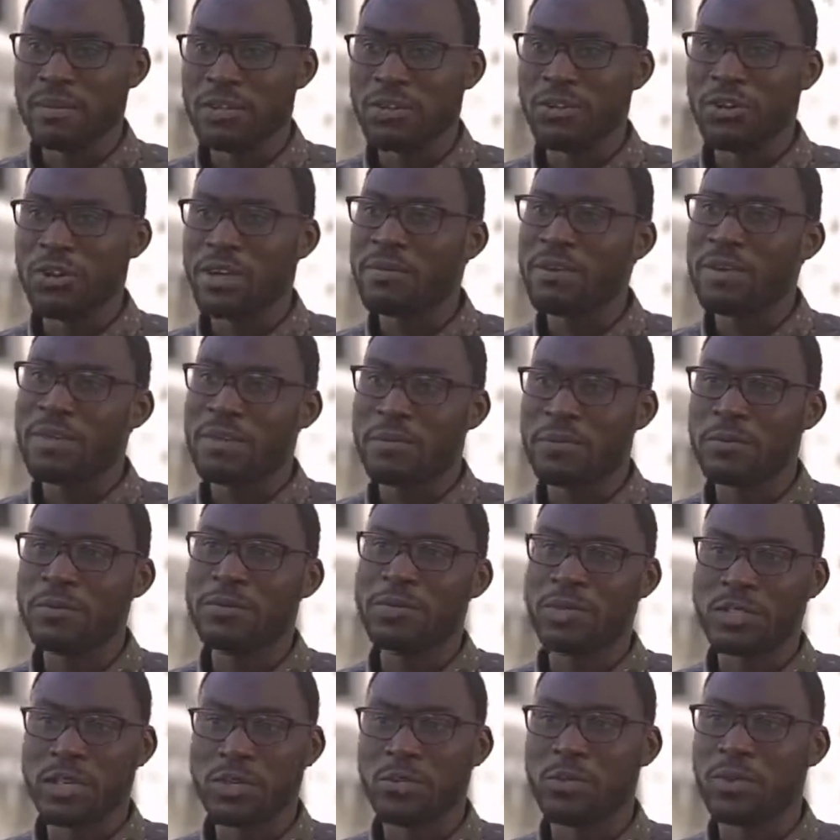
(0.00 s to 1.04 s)
You know, even if
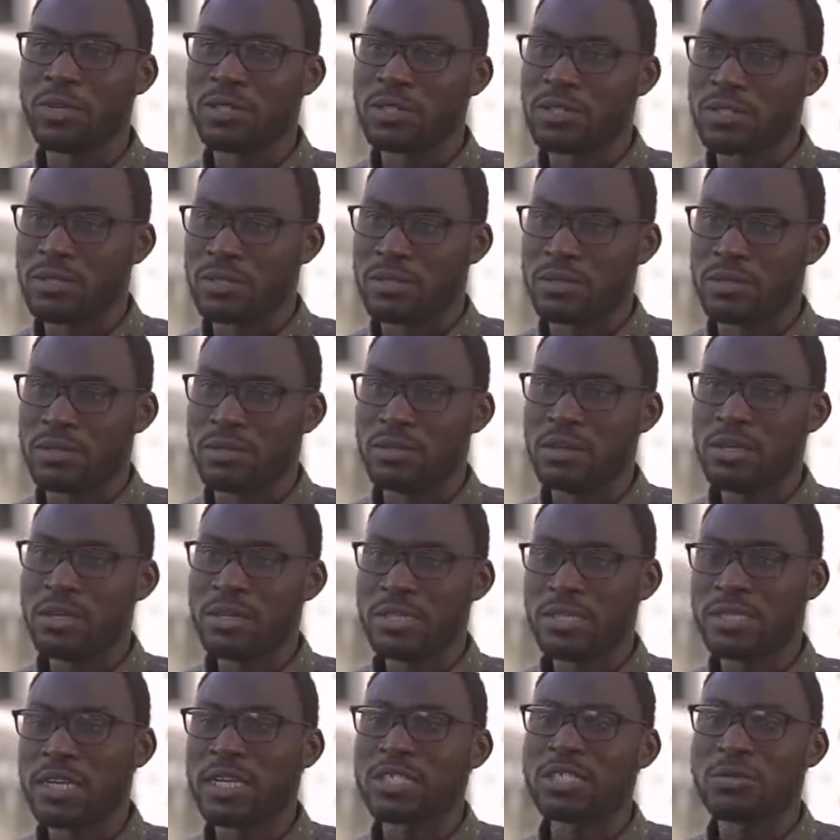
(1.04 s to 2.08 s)
you say you want to
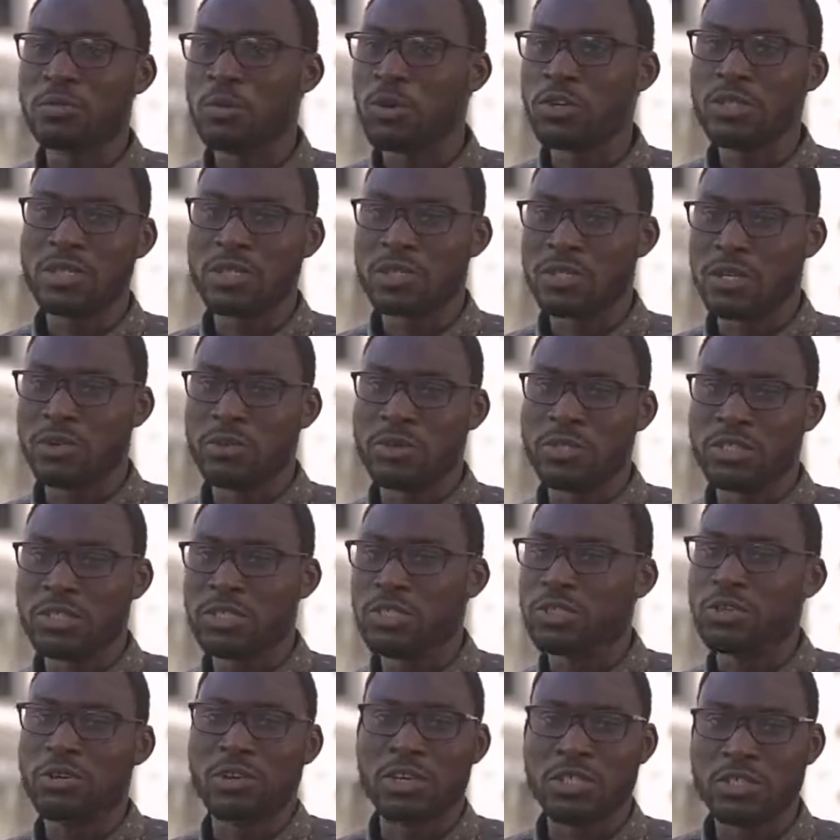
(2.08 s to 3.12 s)
start smoking, they will
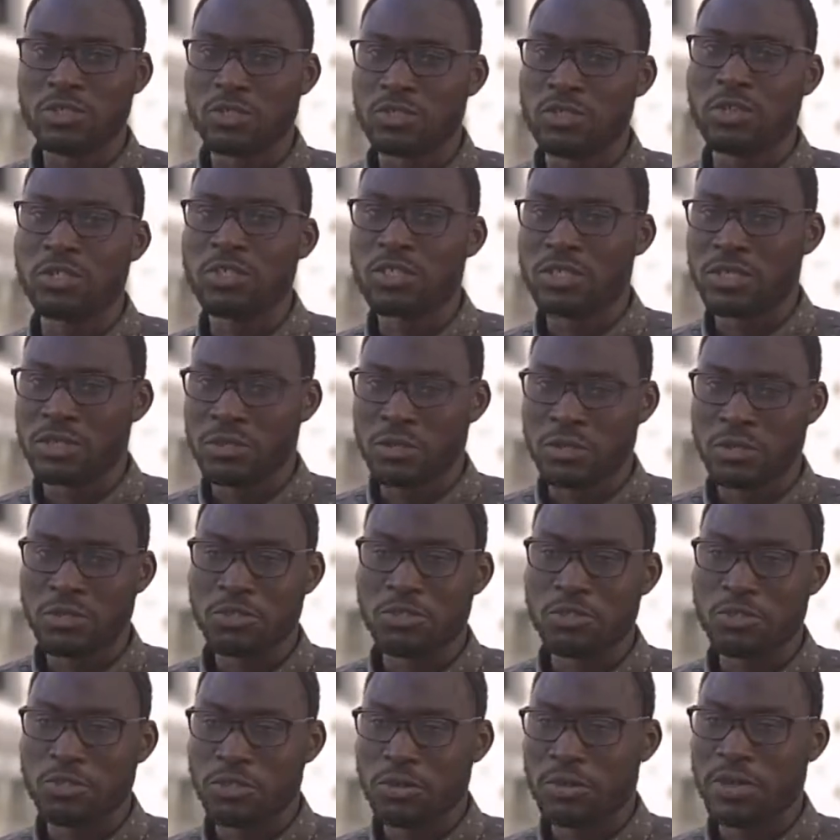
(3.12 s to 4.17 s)
discourage you not to
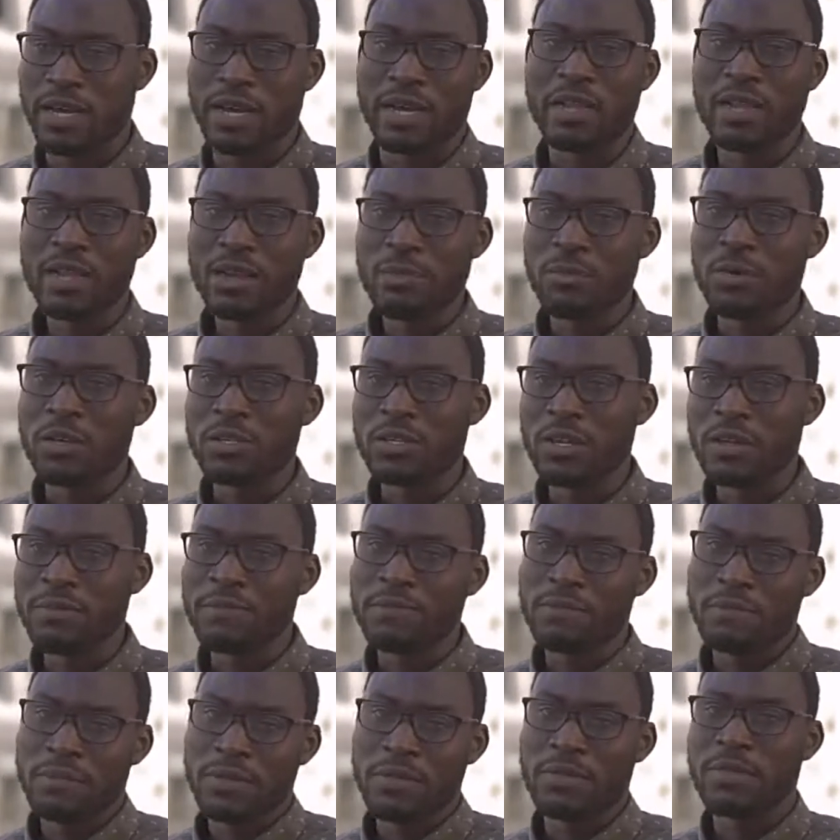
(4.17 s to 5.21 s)
do that. But if
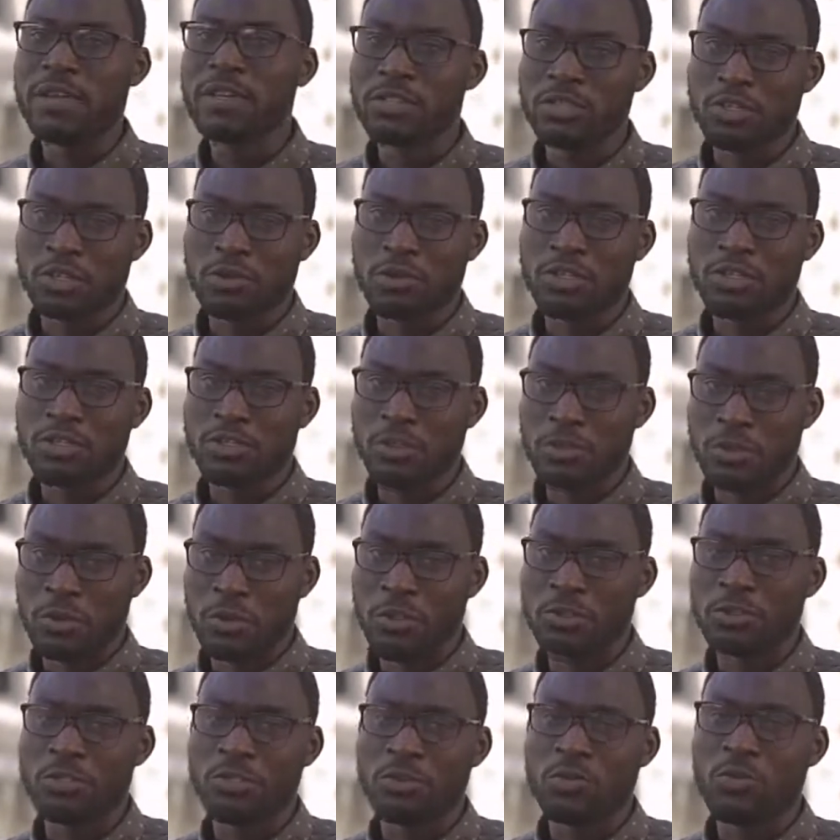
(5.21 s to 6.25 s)
they discourage you
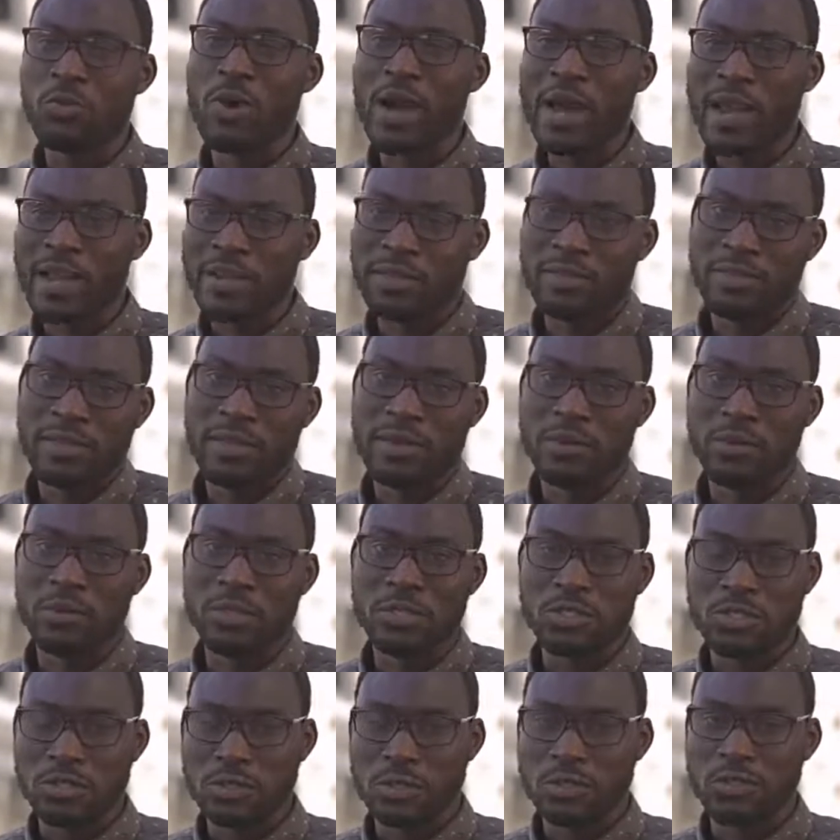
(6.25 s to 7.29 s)
not to do, why do they
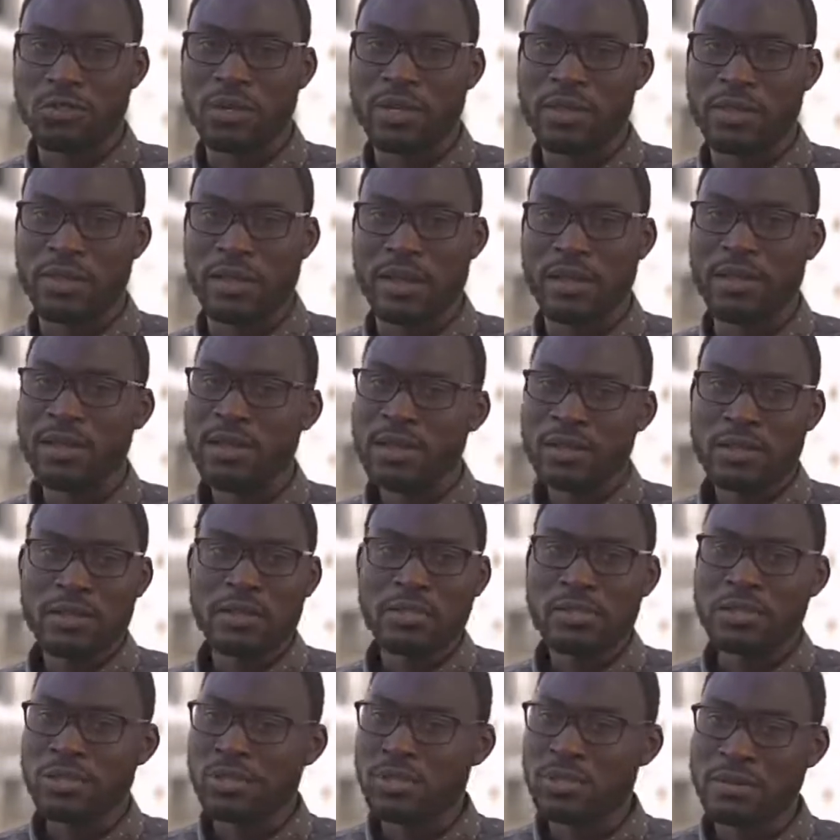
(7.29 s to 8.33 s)
continue doing that?
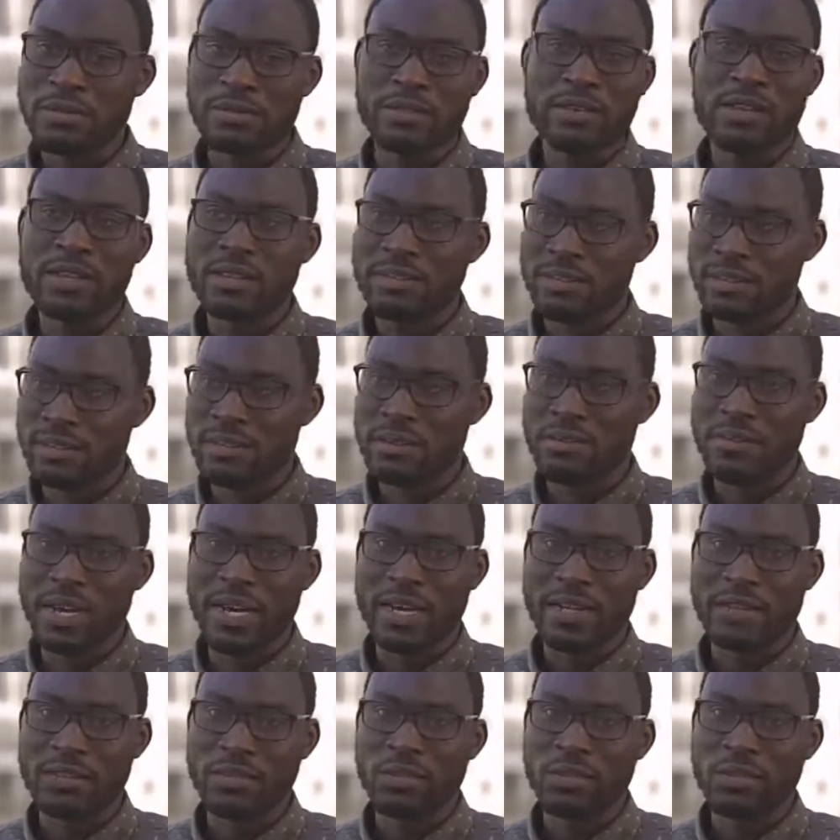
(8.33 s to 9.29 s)
It's really, really bad.